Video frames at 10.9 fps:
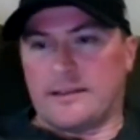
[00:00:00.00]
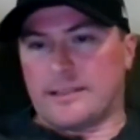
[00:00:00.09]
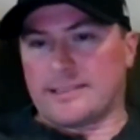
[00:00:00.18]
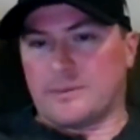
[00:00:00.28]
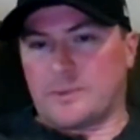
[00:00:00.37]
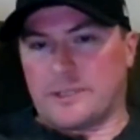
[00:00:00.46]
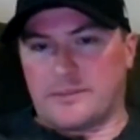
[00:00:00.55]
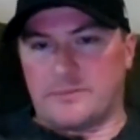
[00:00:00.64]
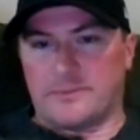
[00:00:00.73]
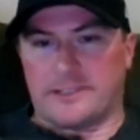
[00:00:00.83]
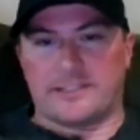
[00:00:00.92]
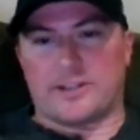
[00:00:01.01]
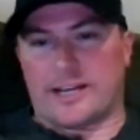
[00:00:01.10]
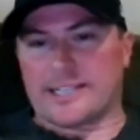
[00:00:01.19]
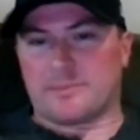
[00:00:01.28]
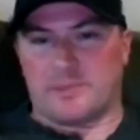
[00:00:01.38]
And I said, well, and so
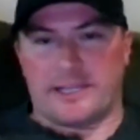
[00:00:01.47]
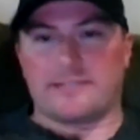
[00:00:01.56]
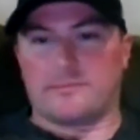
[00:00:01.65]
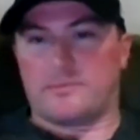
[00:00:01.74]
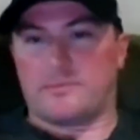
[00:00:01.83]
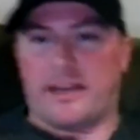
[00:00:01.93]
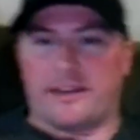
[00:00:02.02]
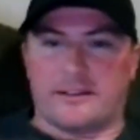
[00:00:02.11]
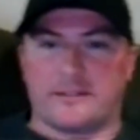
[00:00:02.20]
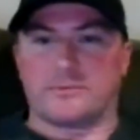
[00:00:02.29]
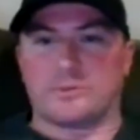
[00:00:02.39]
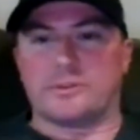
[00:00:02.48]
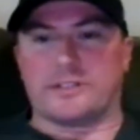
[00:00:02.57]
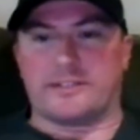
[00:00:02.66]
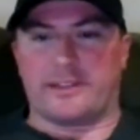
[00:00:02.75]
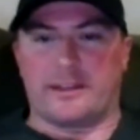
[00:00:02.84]
I explained to him how the rule
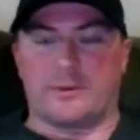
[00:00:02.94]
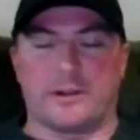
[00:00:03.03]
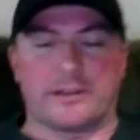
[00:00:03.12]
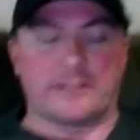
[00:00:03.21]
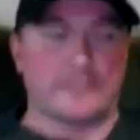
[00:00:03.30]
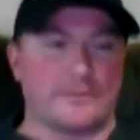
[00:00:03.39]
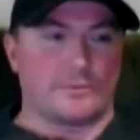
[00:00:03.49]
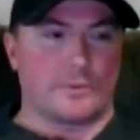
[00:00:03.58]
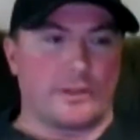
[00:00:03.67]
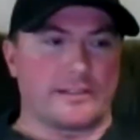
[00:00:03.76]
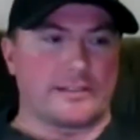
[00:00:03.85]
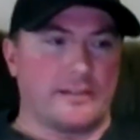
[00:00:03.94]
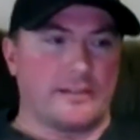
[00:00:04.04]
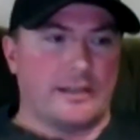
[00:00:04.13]
and everything work, works.